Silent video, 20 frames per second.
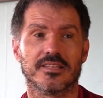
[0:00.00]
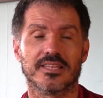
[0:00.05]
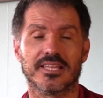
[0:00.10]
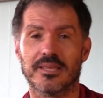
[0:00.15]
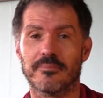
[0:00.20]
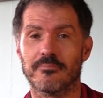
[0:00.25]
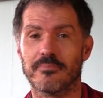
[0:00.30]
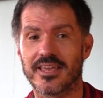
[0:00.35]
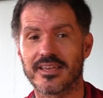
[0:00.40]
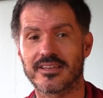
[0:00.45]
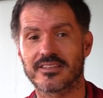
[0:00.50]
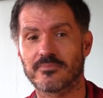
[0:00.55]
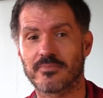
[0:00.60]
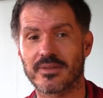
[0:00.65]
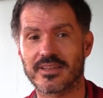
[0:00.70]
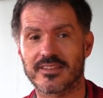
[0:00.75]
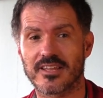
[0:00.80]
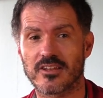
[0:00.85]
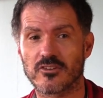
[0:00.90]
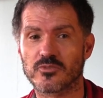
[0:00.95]
The big
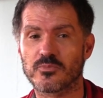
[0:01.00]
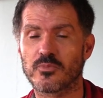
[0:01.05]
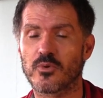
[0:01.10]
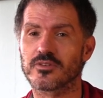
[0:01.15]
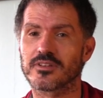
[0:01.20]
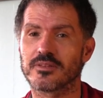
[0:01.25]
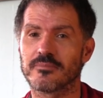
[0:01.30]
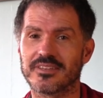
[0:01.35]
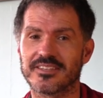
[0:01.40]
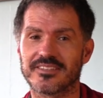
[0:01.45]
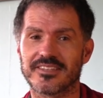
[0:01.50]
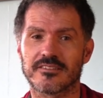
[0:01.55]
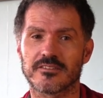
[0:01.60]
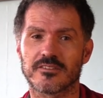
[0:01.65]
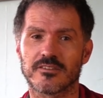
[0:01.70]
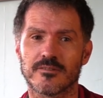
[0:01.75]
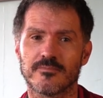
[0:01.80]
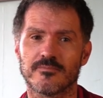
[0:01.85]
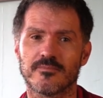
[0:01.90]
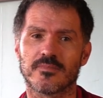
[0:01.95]
spectator sport in
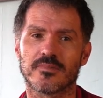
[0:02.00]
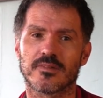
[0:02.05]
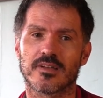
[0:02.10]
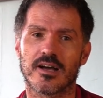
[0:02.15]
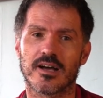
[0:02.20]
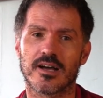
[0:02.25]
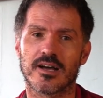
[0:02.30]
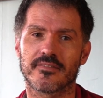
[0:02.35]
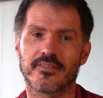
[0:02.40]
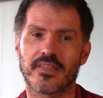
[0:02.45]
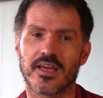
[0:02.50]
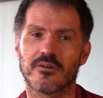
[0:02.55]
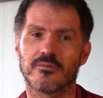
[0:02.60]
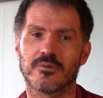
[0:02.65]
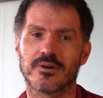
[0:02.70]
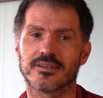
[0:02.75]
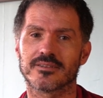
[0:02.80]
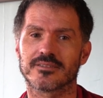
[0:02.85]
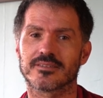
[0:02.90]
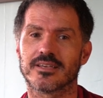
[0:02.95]
Byzantium, uh, that
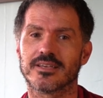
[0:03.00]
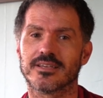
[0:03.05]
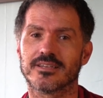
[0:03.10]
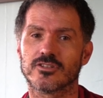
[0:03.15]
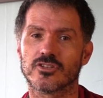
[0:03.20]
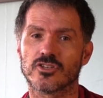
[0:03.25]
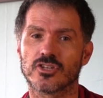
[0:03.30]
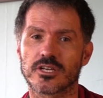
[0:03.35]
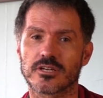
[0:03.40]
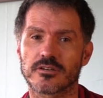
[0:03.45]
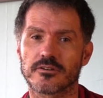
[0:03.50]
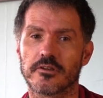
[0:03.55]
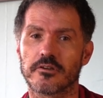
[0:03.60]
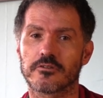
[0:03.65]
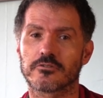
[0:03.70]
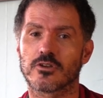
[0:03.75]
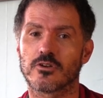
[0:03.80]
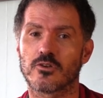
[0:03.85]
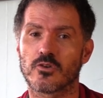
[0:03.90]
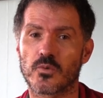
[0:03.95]
was
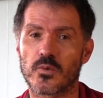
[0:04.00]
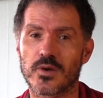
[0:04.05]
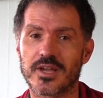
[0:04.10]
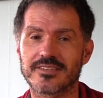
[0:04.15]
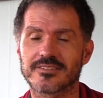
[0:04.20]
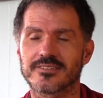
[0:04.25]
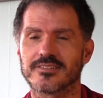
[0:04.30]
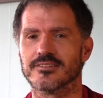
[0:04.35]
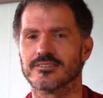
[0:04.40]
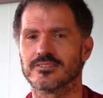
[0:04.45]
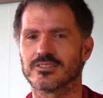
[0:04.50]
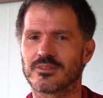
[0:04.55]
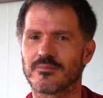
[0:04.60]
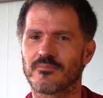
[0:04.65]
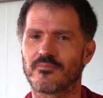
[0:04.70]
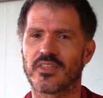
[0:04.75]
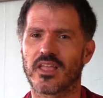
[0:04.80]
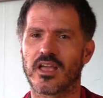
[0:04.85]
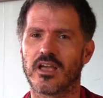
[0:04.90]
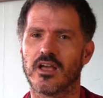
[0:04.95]
chariot races.
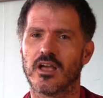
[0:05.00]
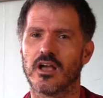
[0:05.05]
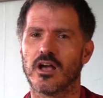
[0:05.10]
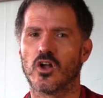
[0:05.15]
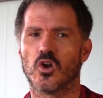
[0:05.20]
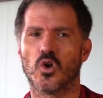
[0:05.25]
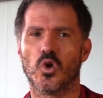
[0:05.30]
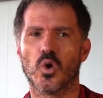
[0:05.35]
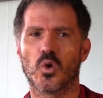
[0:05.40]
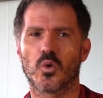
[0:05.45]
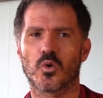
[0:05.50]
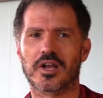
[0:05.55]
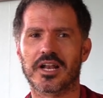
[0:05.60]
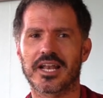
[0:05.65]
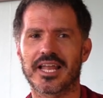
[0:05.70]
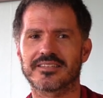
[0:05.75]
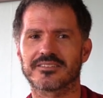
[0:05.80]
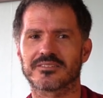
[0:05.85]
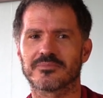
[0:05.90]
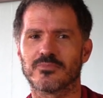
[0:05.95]
Lower
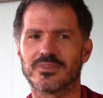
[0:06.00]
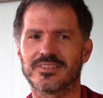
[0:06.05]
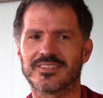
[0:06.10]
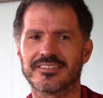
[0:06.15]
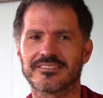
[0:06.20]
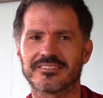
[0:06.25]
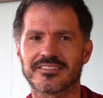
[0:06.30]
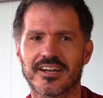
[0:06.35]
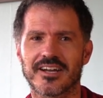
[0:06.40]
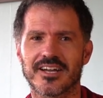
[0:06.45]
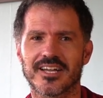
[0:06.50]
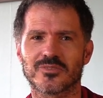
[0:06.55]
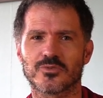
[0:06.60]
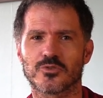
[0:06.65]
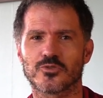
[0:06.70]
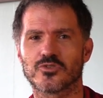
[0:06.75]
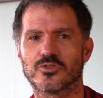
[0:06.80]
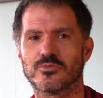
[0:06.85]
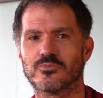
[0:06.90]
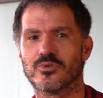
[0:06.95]
class Byzantines
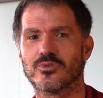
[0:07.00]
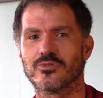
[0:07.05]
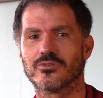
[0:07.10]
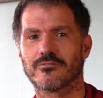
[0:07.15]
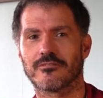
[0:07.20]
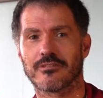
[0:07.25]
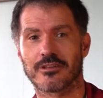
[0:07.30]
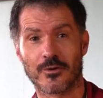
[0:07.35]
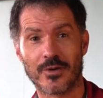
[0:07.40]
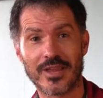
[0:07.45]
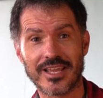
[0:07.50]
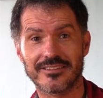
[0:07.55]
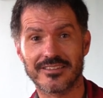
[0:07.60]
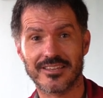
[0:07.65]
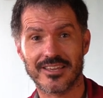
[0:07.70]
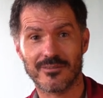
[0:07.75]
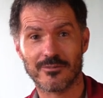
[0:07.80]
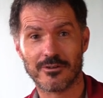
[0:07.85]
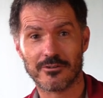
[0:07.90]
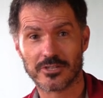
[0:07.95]
were supportive of the green
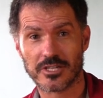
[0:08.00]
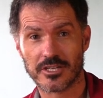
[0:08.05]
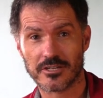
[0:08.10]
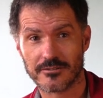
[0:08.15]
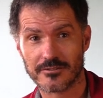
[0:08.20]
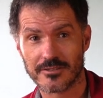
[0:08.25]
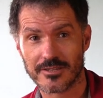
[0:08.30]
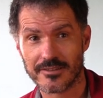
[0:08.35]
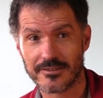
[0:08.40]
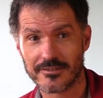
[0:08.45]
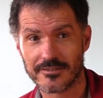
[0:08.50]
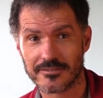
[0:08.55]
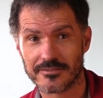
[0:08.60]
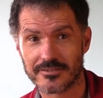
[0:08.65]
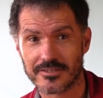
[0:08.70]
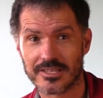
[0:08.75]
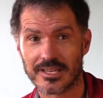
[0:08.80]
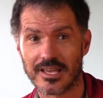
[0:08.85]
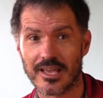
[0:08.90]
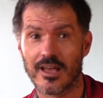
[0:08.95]
team of
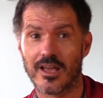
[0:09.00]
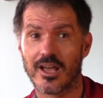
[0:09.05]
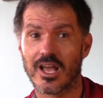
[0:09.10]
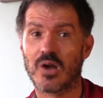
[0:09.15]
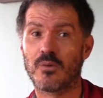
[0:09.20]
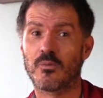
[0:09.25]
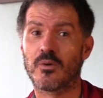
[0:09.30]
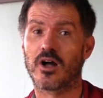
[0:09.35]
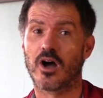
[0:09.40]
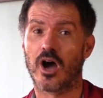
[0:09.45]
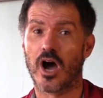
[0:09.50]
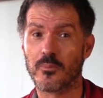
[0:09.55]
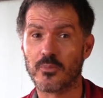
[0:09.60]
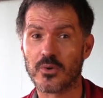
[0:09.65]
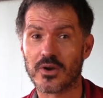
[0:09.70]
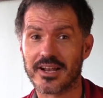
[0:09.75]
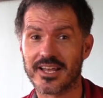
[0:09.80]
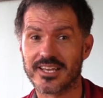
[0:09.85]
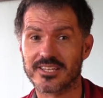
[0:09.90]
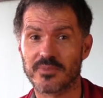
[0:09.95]
charioteers, while
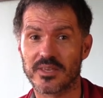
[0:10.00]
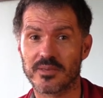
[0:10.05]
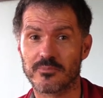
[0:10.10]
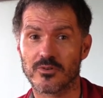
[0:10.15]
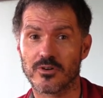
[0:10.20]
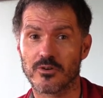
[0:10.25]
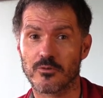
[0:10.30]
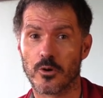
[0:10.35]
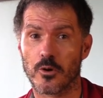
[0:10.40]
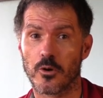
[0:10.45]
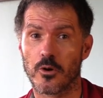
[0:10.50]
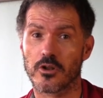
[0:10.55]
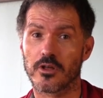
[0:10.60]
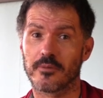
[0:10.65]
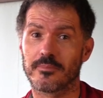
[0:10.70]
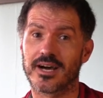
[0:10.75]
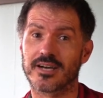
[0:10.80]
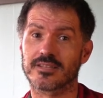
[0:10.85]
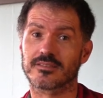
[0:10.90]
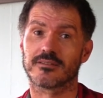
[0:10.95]
upper class people were all
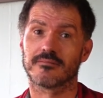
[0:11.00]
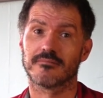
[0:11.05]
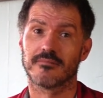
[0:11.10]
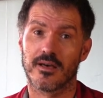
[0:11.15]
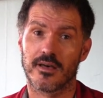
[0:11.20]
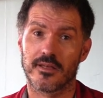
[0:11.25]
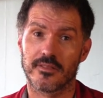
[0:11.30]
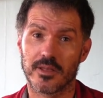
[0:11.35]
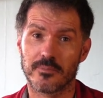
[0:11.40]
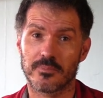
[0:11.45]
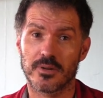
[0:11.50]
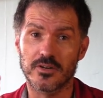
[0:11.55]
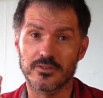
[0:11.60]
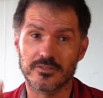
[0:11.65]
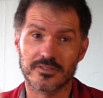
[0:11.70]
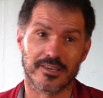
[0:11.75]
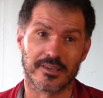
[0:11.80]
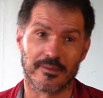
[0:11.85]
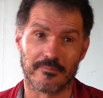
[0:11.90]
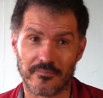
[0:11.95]
about the
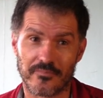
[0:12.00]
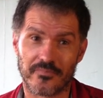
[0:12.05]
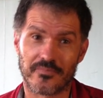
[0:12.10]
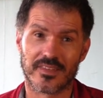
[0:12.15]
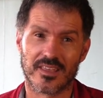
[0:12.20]
blue team.